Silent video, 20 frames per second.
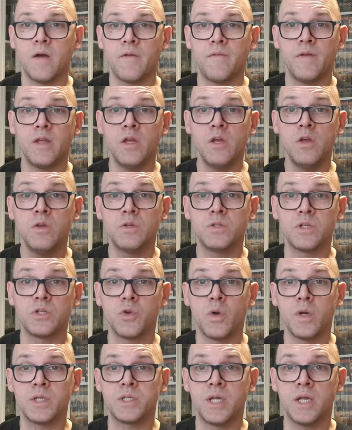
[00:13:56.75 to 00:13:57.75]
I think he used the
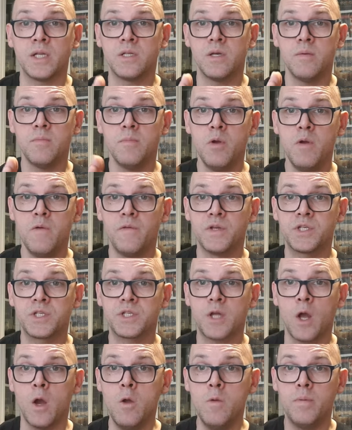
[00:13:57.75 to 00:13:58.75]
joystick to move his
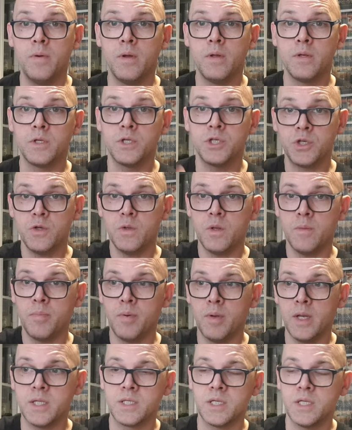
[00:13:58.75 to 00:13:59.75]
scope to shoot the
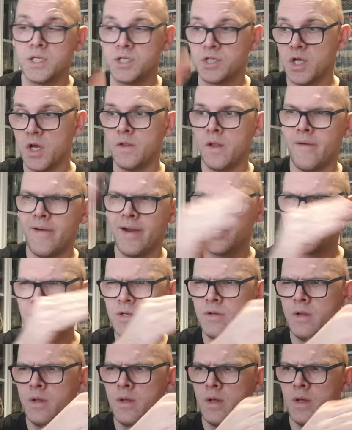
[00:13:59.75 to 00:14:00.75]
bullets in a certain
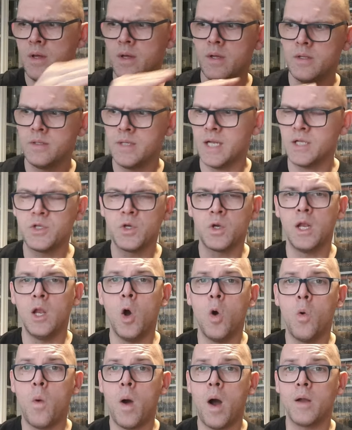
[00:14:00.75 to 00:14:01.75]
direction. So that took a
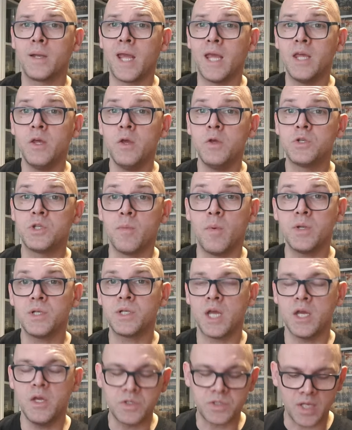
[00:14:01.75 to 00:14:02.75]
little while to get used to. Once
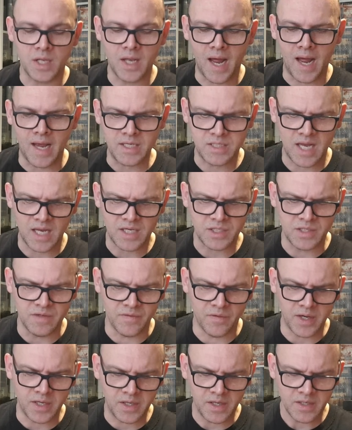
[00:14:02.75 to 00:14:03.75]
you get used to that, it's actually
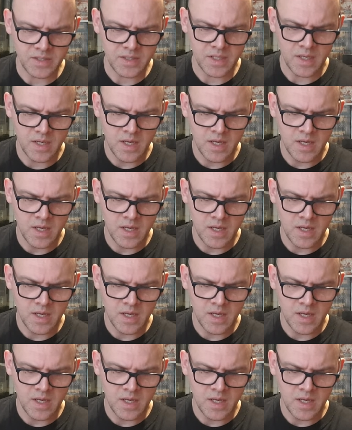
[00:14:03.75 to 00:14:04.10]
very good.